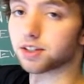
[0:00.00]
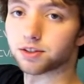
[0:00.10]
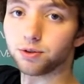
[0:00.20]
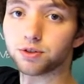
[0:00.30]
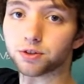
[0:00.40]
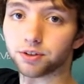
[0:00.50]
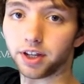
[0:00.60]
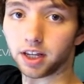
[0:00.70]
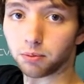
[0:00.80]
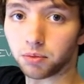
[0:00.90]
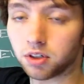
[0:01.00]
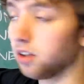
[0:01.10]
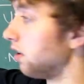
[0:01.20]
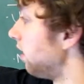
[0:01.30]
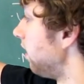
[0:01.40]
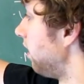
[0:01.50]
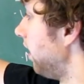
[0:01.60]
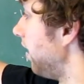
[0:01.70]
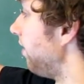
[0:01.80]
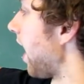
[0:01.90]
this username,
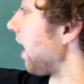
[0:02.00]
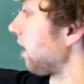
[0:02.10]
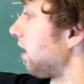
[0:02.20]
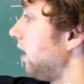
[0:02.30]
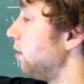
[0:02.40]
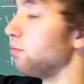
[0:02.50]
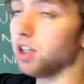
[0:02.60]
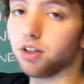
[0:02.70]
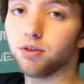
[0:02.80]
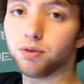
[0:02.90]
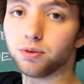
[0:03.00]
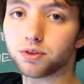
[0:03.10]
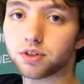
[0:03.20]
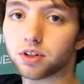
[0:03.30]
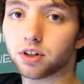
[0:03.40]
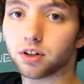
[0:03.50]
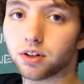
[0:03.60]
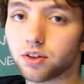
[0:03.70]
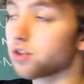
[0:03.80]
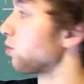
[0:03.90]
and that can be used
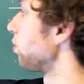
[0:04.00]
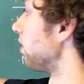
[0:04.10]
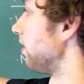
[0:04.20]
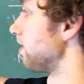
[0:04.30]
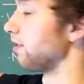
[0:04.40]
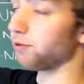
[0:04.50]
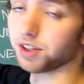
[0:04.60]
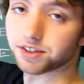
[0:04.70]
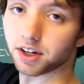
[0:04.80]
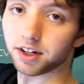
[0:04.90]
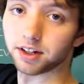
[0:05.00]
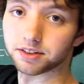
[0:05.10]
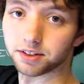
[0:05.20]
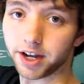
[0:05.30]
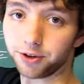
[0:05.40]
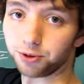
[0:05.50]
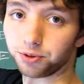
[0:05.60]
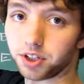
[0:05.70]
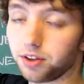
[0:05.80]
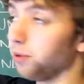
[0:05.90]
sort of as if we assign it as a natural
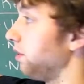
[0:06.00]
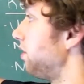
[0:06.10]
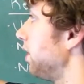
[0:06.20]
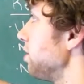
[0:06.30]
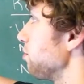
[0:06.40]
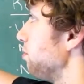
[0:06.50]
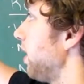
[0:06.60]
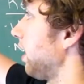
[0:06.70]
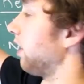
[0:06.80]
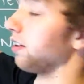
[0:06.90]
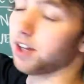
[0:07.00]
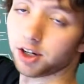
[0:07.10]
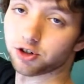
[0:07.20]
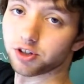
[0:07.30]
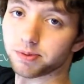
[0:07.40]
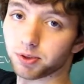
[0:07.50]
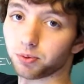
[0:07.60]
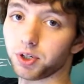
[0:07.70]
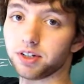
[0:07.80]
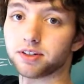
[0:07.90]
key. The only thing is we're making connections
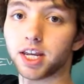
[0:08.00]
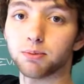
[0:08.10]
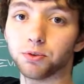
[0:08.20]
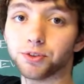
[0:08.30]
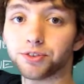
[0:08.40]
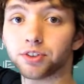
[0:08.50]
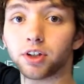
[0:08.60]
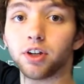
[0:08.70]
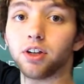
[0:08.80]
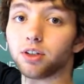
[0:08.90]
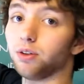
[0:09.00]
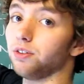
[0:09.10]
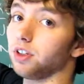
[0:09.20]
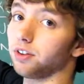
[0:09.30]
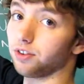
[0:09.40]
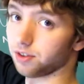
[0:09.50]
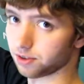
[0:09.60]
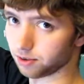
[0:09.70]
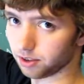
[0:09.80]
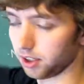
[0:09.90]
between tables using the
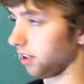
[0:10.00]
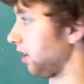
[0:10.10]
surrogate